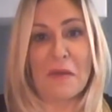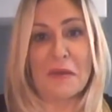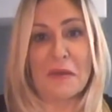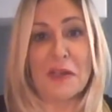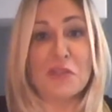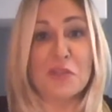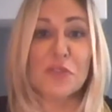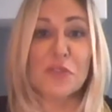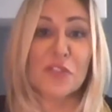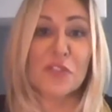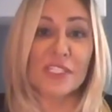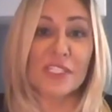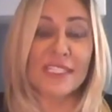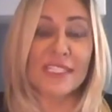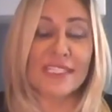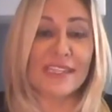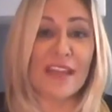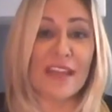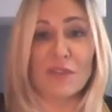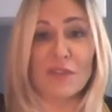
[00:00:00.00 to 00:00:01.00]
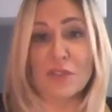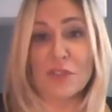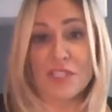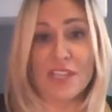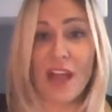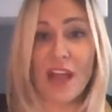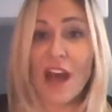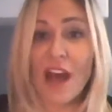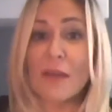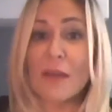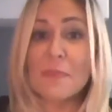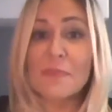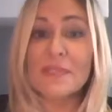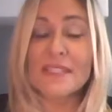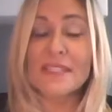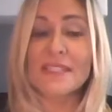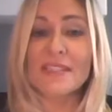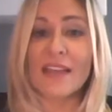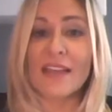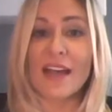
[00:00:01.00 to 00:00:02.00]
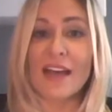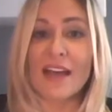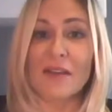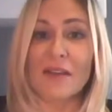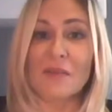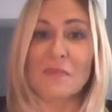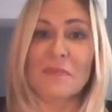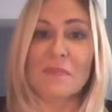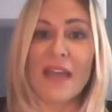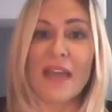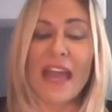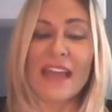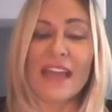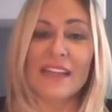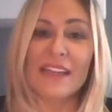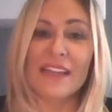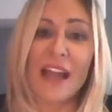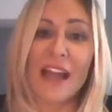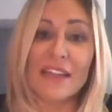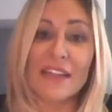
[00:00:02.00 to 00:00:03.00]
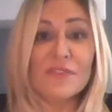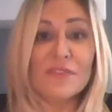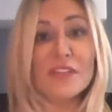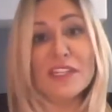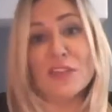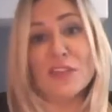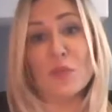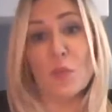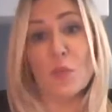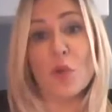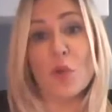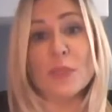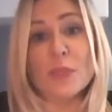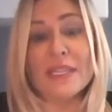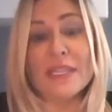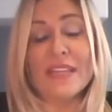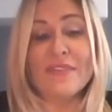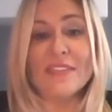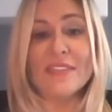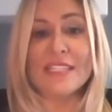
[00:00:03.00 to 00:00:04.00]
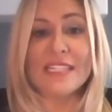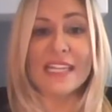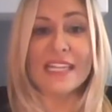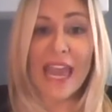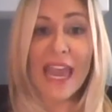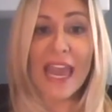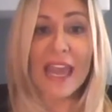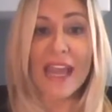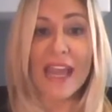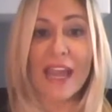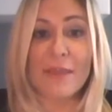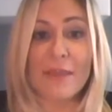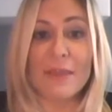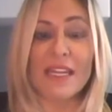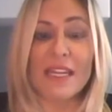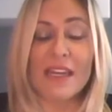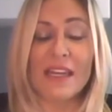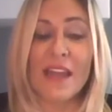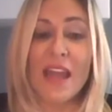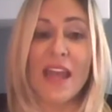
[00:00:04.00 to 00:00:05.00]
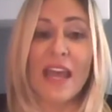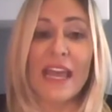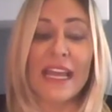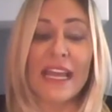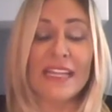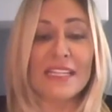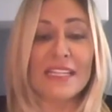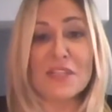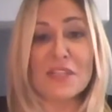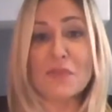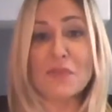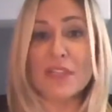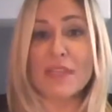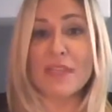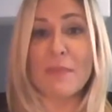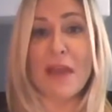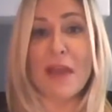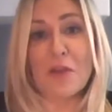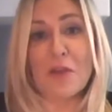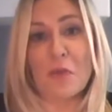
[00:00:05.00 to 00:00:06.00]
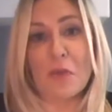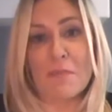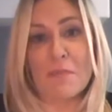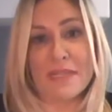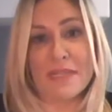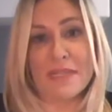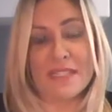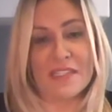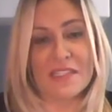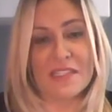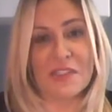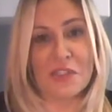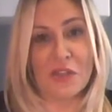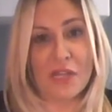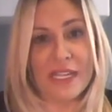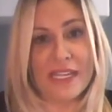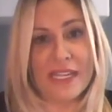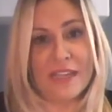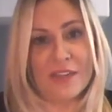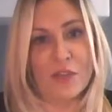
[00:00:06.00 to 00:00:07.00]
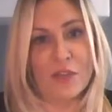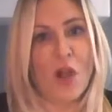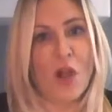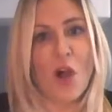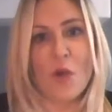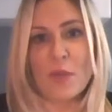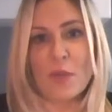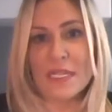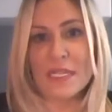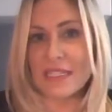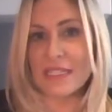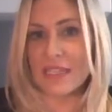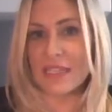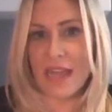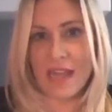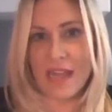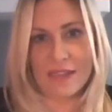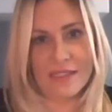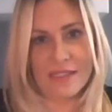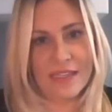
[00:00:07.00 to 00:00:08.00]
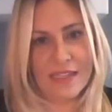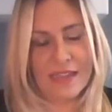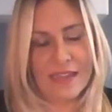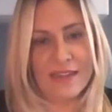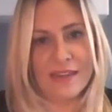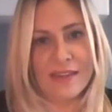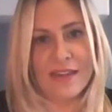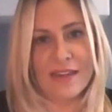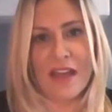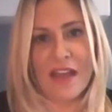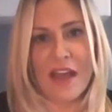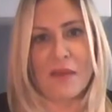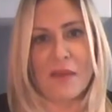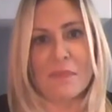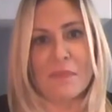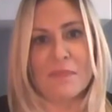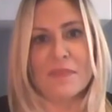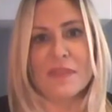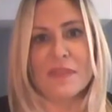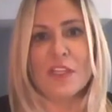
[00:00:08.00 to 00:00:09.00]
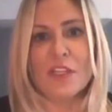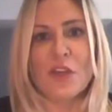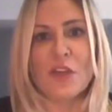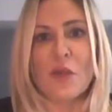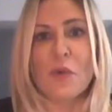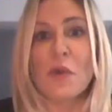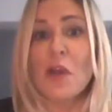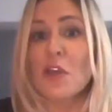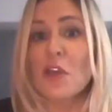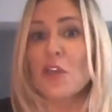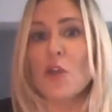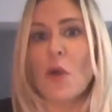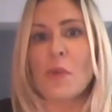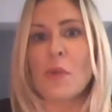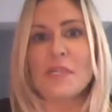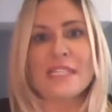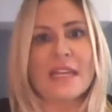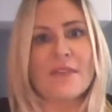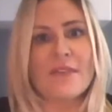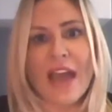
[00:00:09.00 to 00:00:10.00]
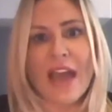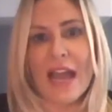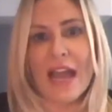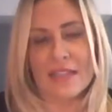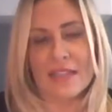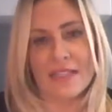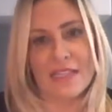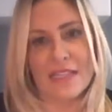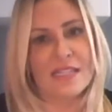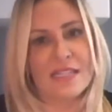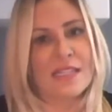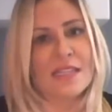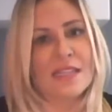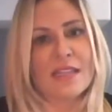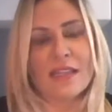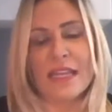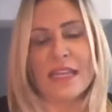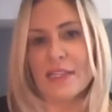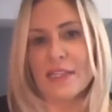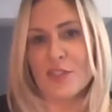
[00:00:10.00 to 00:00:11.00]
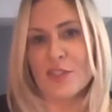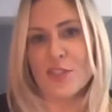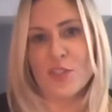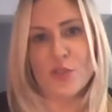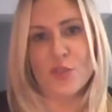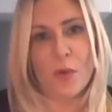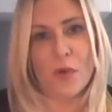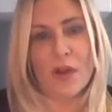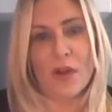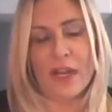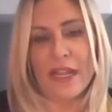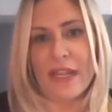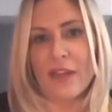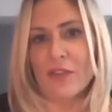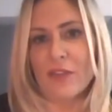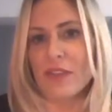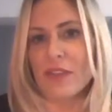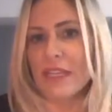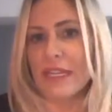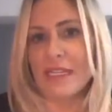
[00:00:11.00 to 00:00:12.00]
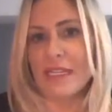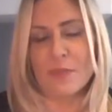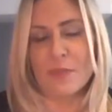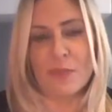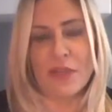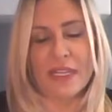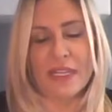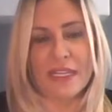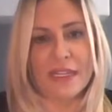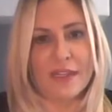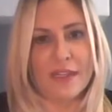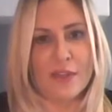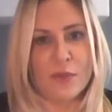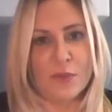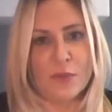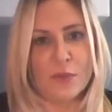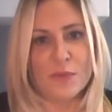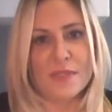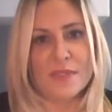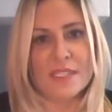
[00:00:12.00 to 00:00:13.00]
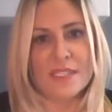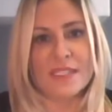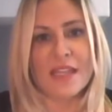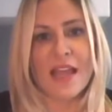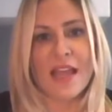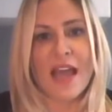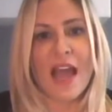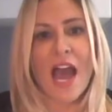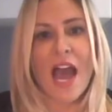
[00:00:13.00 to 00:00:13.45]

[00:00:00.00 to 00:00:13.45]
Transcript: The news just never stops. And kind of like the world we live in today. I mean, it doesn't really matter what business you're in. You're always connected. You always have access to the latest story or latest breaking news.